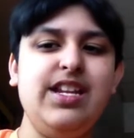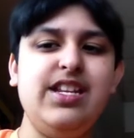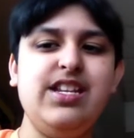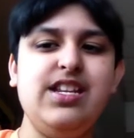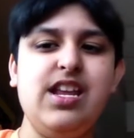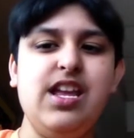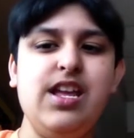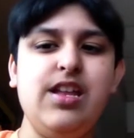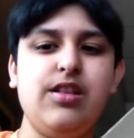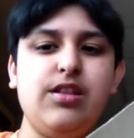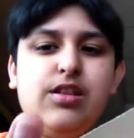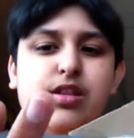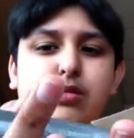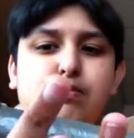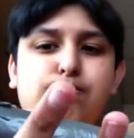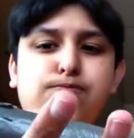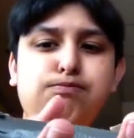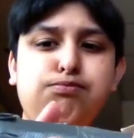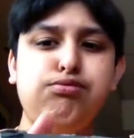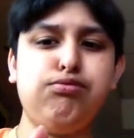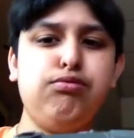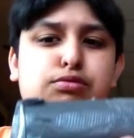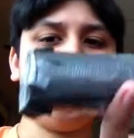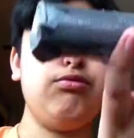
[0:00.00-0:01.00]
it's
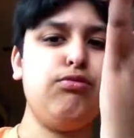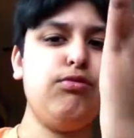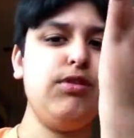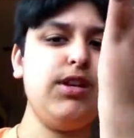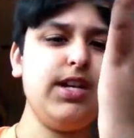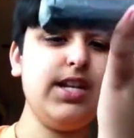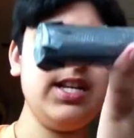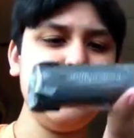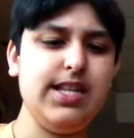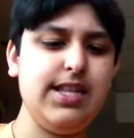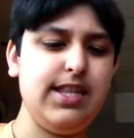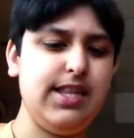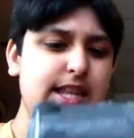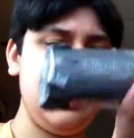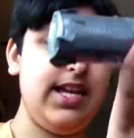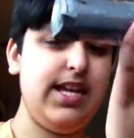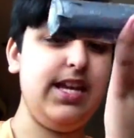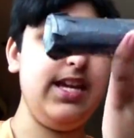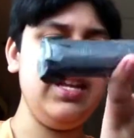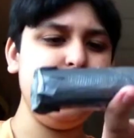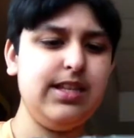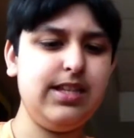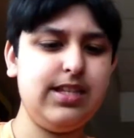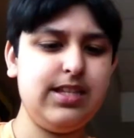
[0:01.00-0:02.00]
pretty
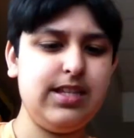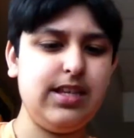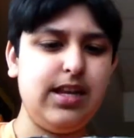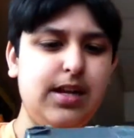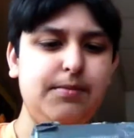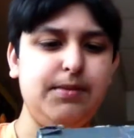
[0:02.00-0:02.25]
light.